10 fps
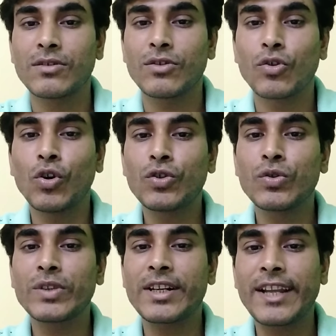go
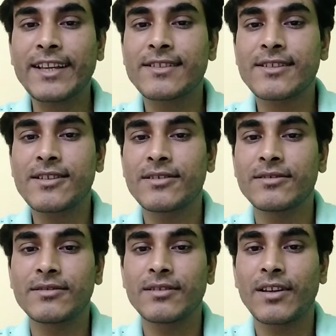through the text
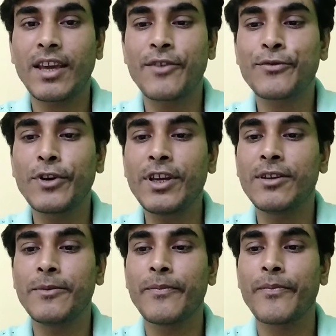carefully,